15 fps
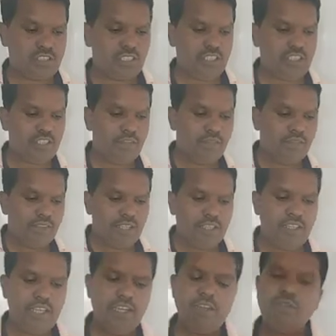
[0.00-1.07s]
Yes,
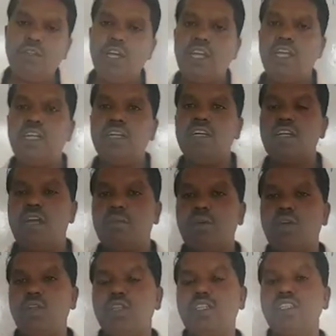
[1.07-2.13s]
then we are learned
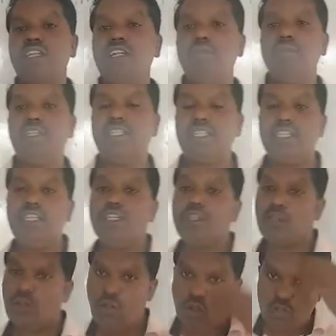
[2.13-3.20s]
about the sedimentary
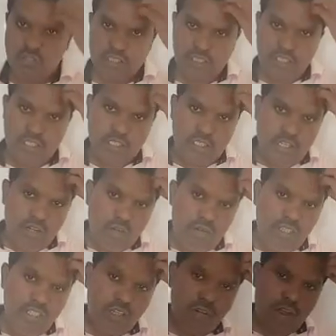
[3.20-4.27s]
rocks.
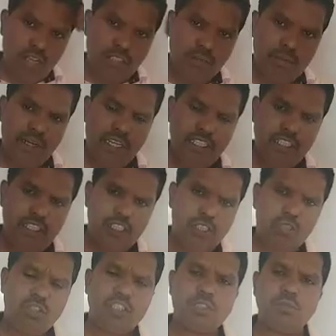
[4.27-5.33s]
When the rocks breaks into
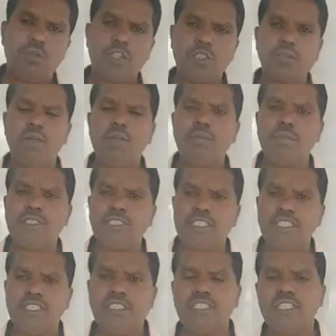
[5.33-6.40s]
the small
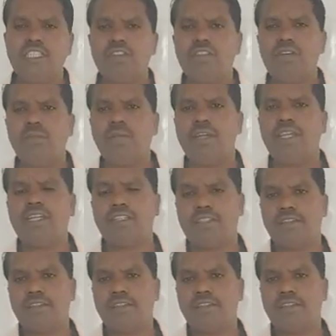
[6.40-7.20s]
pieces, it will break.